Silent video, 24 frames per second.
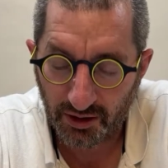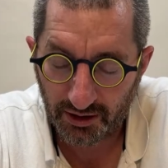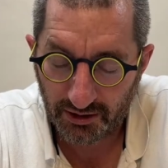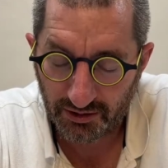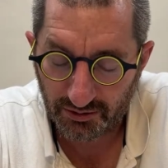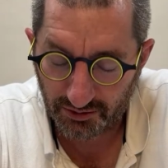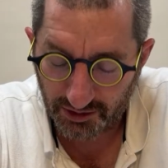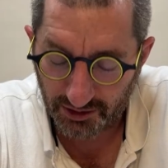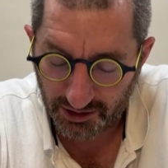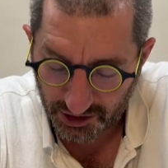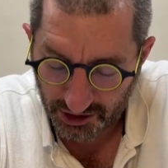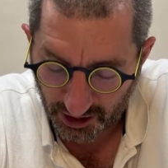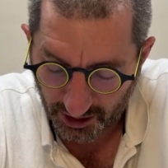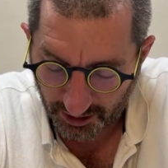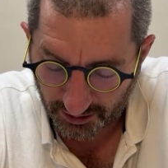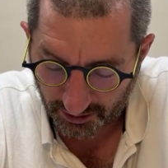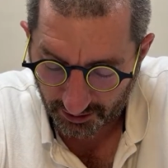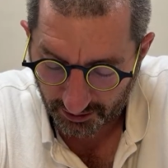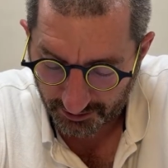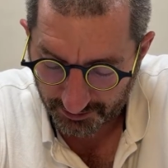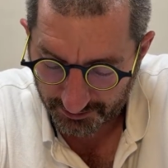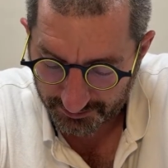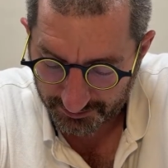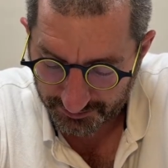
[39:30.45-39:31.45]
to each other
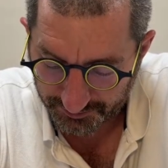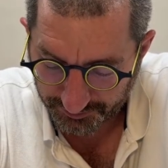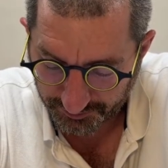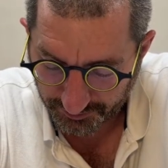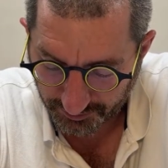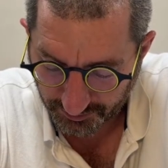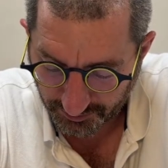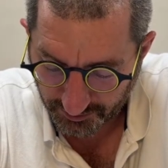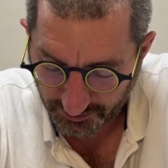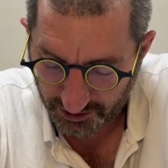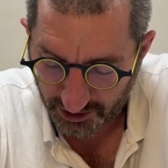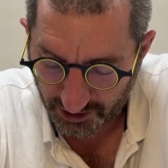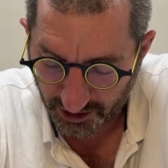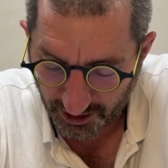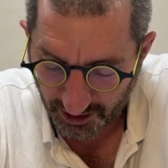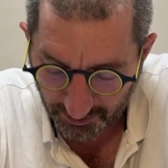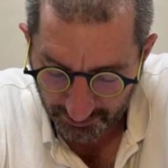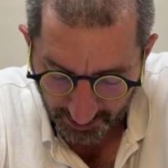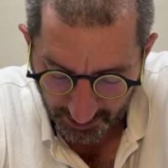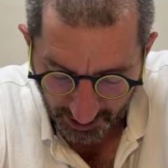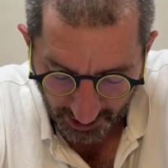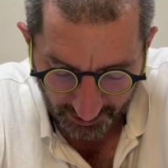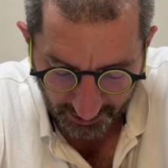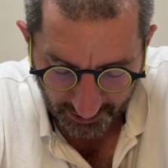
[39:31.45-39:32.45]
to get
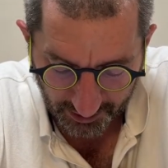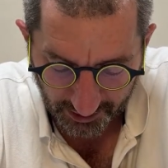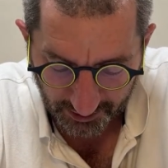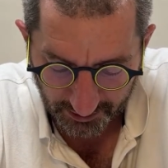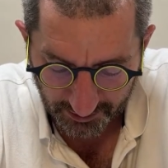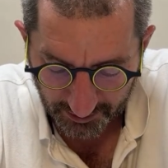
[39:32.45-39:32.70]
married,